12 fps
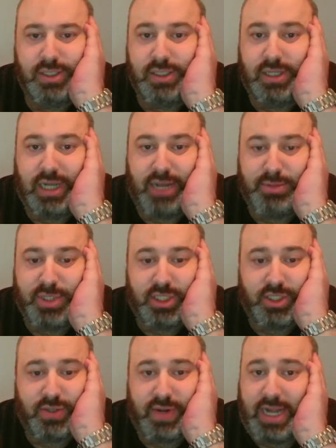I'm
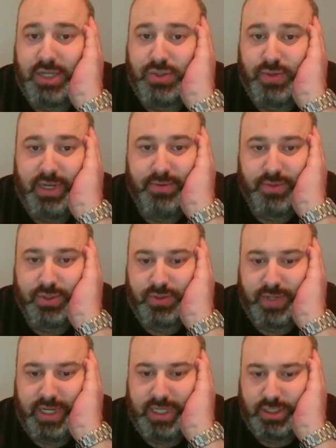just trying to
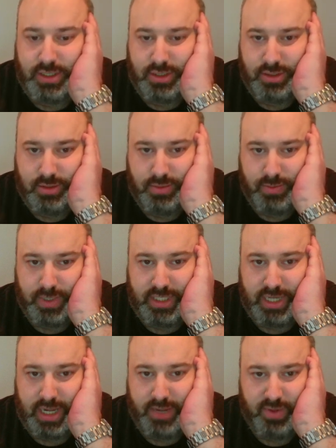infiltrate with
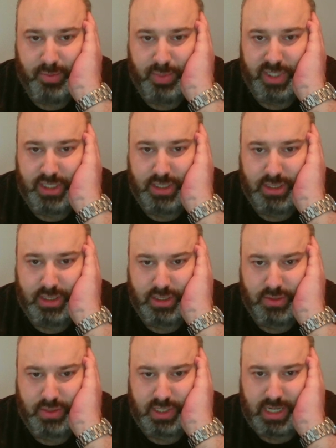the heavy pieces.
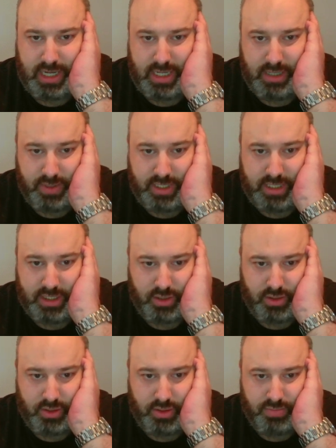Okay, well, that's a
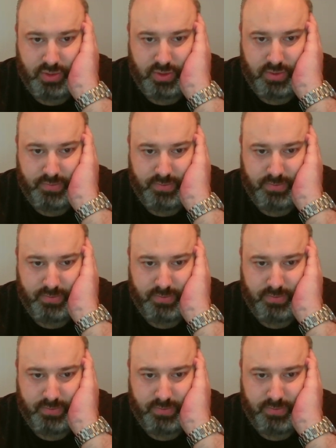good move,